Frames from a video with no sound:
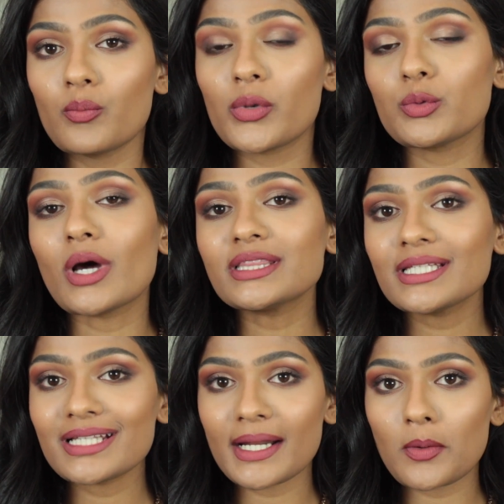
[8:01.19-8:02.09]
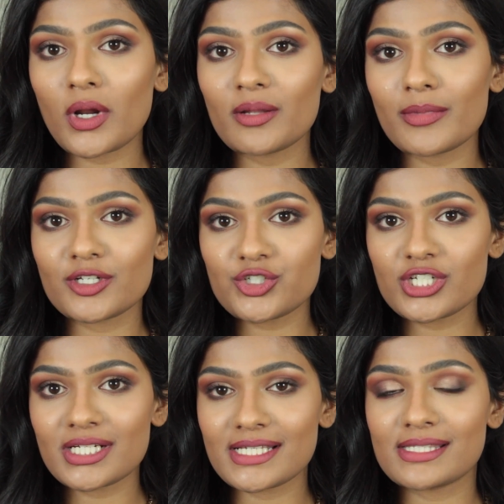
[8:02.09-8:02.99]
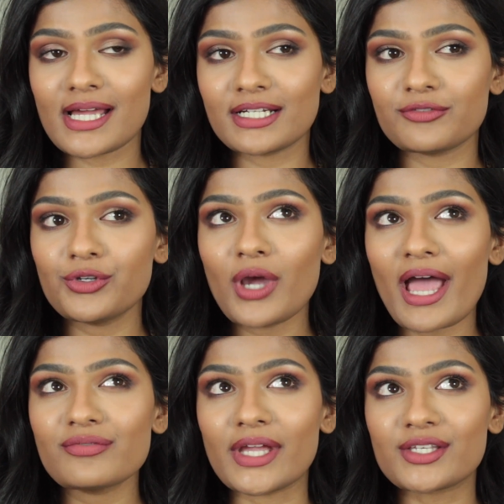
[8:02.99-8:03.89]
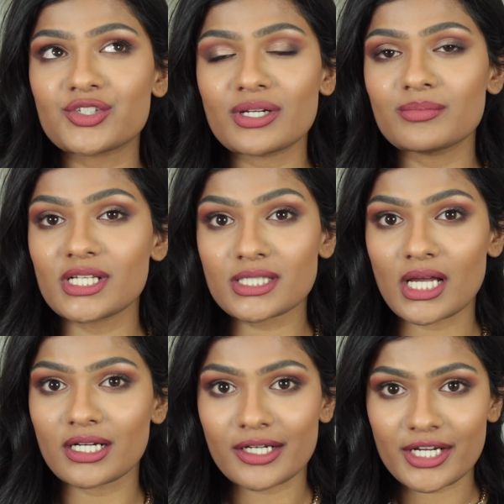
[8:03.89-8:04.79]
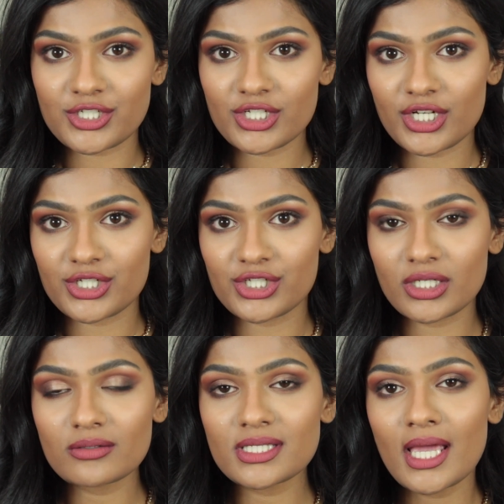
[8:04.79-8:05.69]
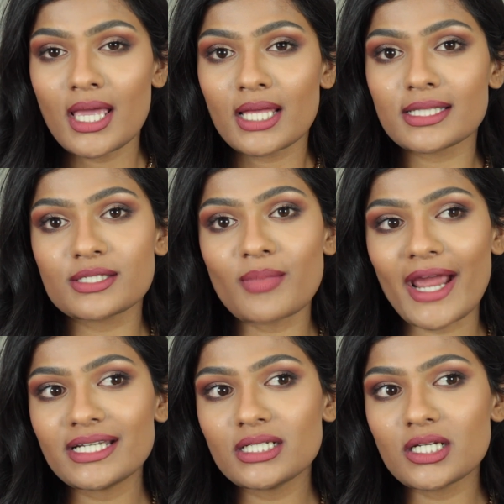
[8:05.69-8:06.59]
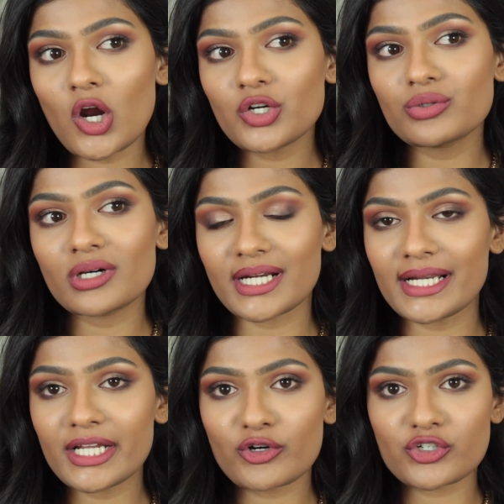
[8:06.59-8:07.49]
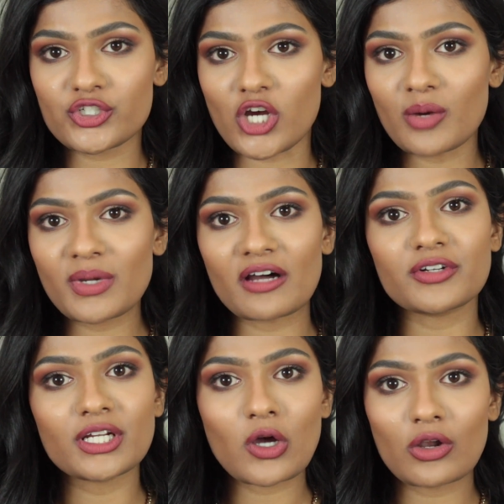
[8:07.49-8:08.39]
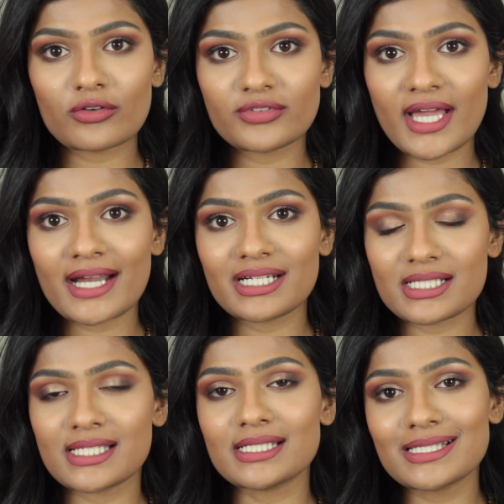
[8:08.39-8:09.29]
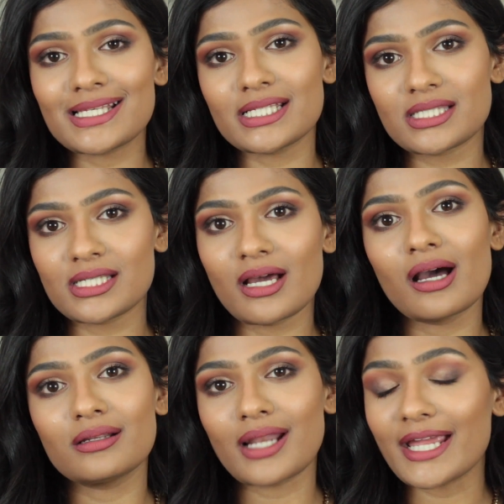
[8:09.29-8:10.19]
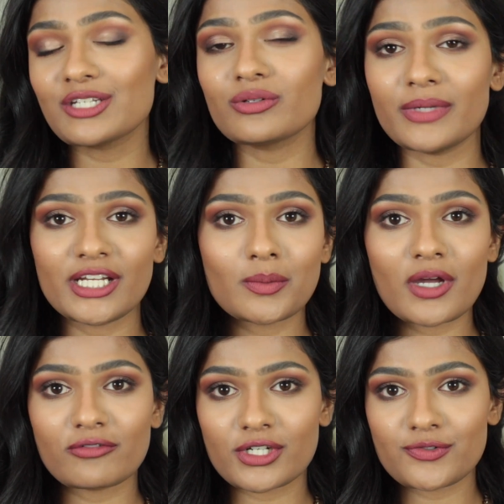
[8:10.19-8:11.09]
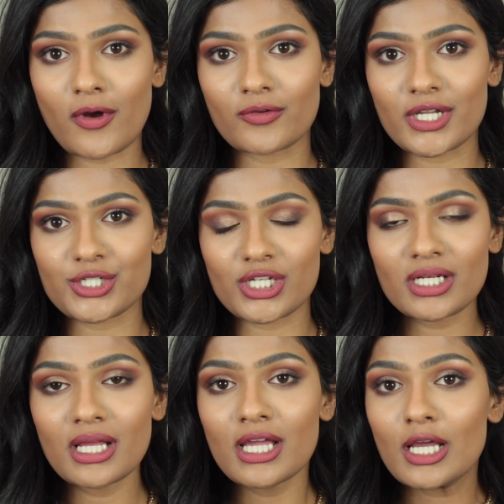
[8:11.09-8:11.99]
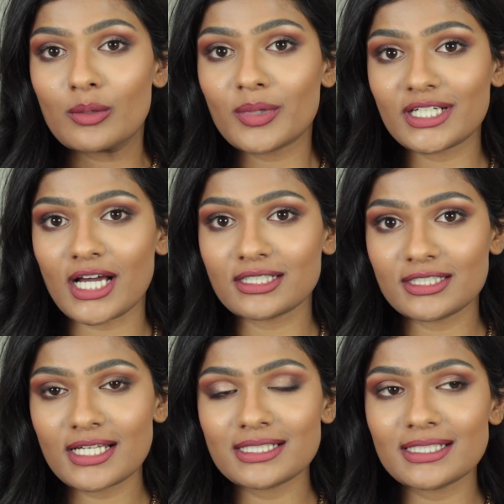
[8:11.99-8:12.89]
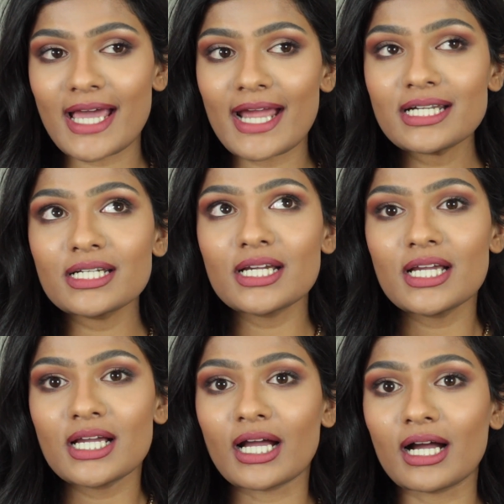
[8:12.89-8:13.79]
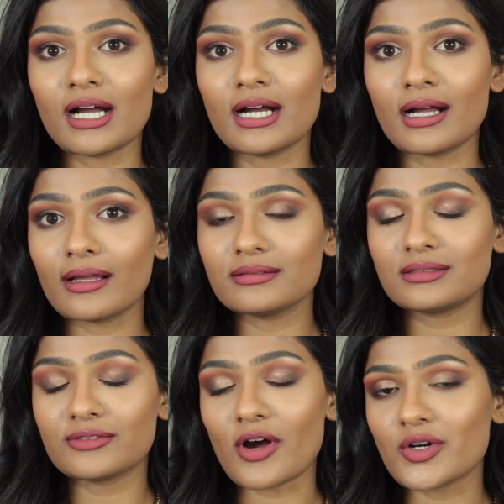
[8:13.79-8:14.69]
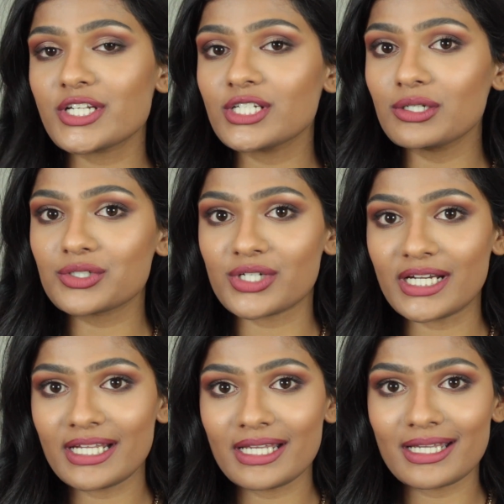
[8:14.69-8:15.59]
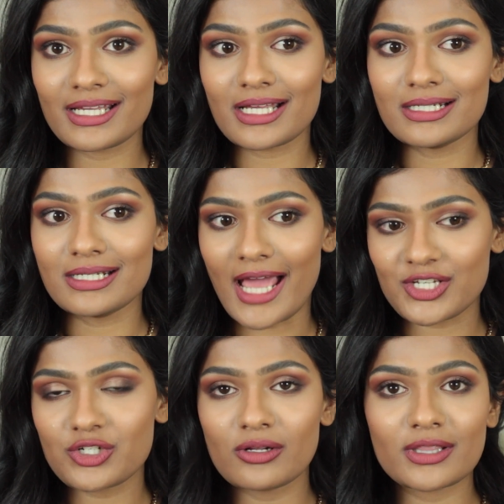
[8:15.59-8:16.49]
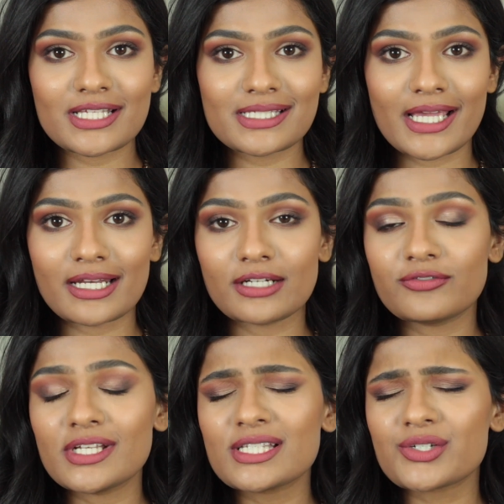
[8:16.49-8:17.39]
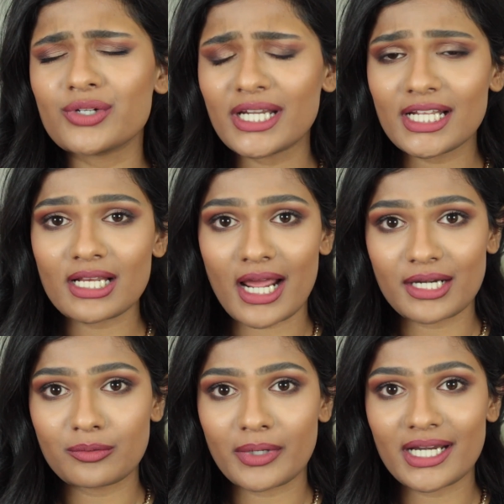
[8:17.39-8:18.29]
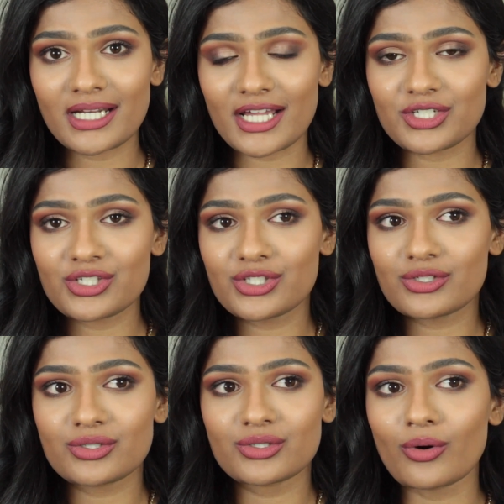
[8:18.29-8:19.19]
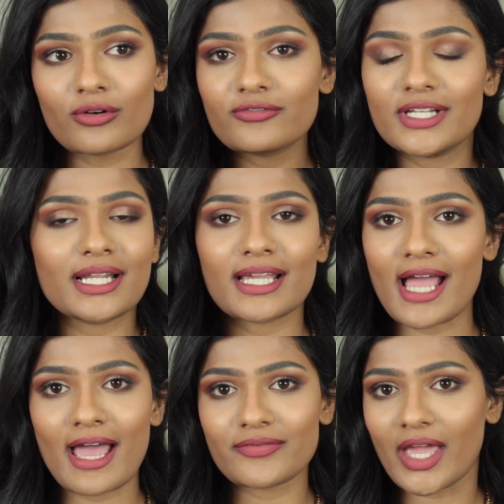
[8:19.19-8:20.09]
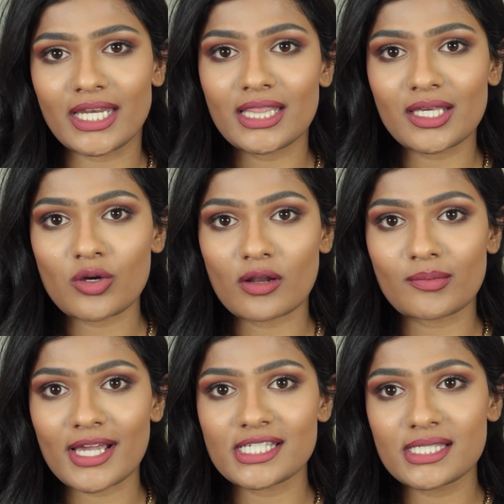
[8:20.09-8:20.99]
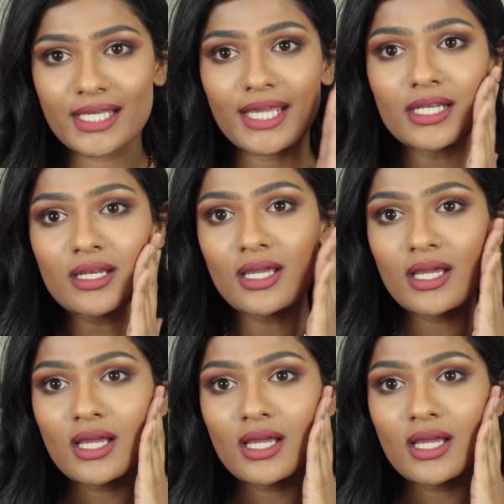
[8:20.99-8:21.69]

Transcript: But one thing that I want to mention is that if you have extreme discoloration issues, this might not do a really good job covering all of that since it's a light to medium coverage foundation. But other than that, the foundation looks really natural on the skin. It feels really lightweight. I just don't feel like I have anything on my skin.